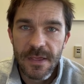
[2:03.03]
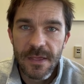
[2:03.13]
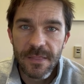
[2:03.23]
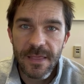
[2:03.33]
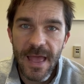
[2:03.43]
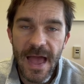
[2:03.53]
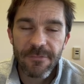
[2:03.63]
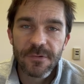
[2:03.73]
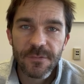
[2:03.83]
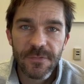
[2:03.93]
The
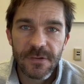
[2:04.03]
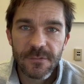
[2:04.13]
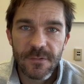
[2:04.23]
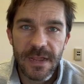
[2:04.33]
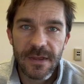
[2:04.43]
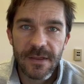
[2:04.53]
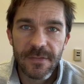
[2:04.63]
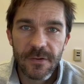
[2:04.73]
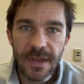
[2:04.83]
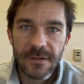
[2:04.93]
average fixed rate in
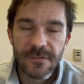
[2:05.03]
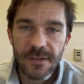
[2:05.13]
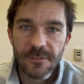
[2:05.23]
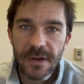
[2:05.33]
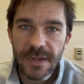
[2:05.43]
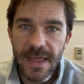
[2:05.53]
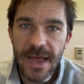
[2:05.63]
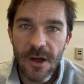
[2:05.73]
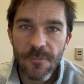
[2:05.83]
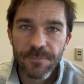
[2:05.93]
the United States right
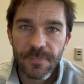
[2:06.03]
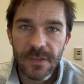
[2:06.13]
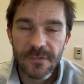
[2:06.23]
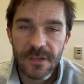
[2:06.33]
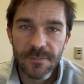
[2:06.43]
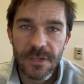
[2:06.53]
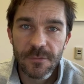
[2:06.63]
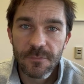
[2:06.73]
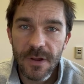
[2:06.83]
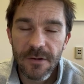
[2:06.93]
now is going to be
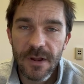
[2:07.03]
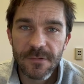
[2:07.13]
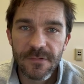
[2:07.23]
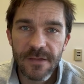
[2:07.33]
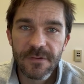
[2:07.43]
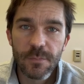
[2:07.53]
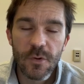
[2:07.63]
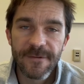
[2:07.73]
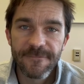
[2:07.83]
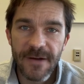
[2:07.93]
right around
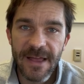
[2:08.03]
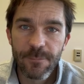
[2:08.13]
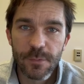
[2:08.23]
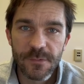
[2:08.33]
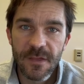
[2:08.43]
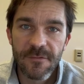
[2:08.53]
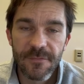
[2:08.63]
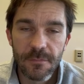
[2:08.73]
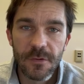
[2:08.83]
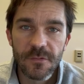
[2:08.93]
7.5%
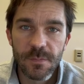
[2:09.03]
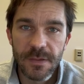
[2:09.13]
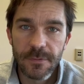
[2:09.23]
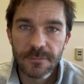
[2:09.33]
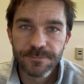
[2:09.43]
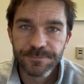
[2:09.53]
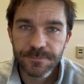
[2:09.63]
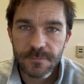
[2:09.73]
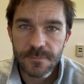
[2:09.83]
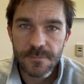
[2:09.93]
for most people.
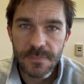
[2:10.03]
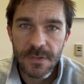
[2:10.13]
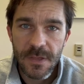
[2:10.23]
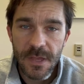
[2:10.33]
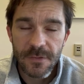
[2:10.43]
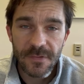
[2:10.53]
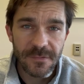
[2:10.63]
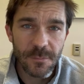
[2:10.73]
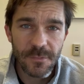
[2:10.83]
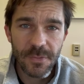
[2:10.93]
So that's
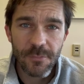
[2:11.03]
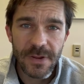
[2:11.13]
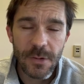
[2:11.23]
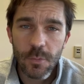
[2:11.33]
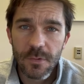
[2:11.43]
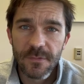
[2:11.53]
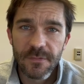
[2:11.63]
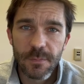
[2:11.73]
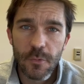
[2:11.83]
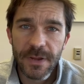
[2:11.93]
almost 3/4 of
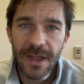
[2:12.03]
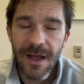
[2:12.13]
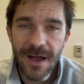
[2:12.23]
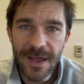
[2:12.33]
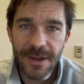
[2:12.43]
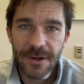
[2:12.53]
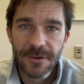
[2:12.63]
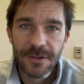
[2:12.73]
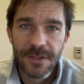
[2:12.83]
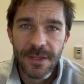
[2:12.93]
a point higher
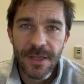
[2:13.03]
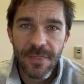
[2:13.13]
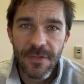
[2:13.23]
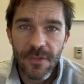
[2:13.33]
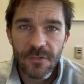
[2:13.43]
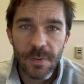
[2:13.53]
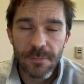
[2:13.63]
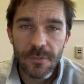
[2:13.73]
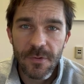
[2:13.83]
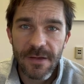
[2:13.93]
than those
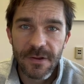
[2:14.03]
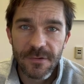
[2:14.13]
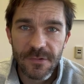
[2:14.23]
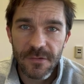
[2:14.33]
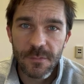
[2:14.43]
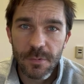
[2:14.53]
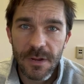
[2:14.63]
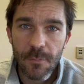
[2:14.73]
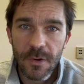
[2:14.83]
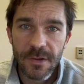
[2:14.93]
people who have an adjustable rate
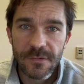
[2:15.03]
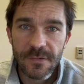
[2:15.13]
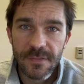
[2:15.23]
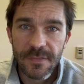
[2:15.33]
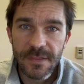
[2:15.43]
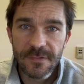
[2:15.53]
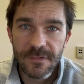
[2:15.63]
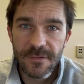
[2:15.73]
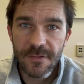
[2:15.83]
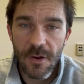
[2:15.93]
mortgage that's
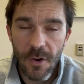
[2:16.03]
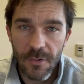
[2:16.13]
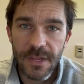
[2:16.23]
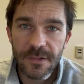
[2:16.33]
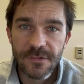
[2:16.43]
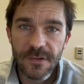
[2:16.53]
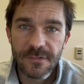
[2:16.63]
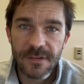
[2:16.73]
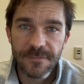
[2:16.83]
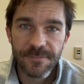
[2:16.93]
already
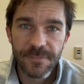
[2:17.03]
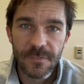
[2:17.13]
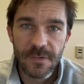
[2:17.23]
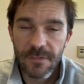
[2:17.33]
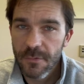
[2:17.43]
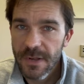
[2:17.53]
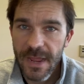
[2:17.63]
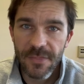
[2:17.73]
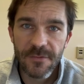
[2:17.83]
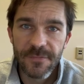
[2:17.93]
adjusting. So they've already
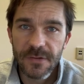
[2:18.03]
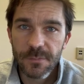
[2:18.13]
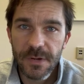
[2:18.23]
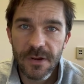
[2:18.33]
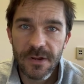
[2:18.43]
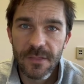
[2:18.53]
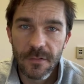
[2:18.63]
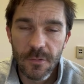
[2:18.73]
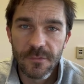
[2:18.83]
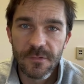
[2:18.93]
had their fixed period, the
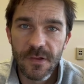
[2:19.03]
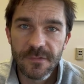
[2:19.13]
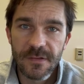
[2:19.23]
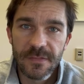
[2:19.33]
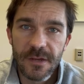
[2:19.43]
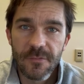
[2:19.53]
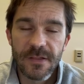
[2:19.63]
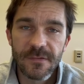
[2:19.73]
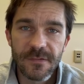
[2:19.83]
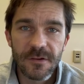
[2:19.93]
loan's adjusting, their
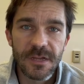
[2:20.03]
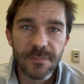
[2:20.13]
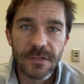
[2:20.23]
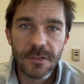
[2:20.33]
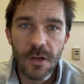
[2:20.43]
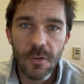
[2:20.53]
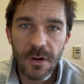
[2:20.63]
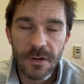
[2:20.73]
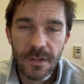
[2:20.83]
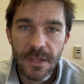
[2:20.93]
rate's still going to be
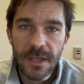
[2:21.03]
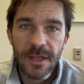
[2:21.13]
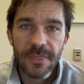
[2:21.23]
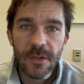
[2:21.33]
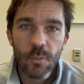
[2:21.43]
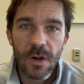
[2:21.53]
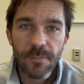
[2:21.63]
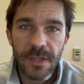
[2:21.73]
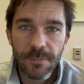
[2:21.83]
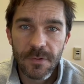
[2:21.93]
lower than where
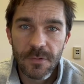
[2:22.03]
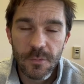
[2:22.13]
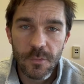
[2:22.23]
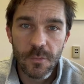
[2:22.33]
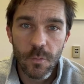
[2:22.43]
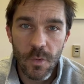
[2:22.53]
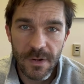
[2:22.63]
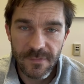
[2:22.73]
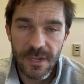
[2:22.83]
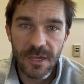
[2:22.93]
people who want
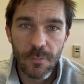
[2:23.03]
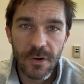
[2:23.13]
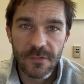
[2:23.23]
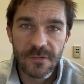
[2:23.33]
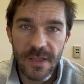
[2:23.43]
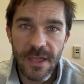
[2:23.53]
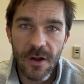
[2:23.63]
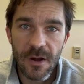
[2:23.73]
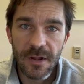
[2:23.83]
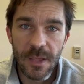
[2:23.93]
to take out a mortgage today
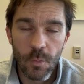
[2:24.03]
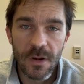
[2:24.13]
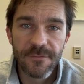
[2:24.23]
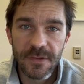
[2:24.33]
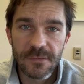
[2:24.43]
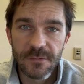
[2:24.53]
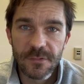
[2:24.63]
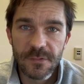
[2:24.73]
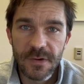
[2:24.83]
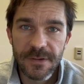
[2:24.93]
are and want a fixed
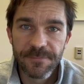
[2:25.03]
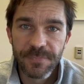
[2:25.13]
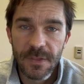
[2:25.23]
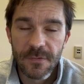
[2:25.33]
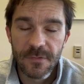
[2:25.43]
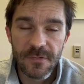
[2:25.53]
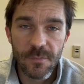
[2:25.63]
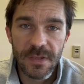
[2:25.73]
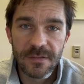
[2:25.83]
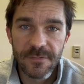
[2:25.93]
interest rate. So it's a
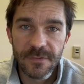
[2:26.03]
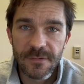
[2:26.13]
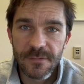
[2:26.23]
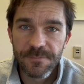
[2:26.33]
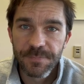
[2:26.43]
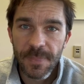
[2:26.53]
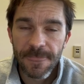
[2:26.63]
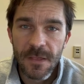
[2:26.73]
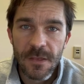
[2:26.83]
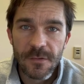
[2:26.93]
big difference.
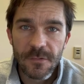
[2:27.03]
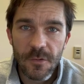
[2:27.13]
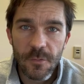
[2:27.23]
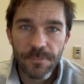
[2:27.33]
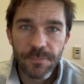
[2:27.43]
So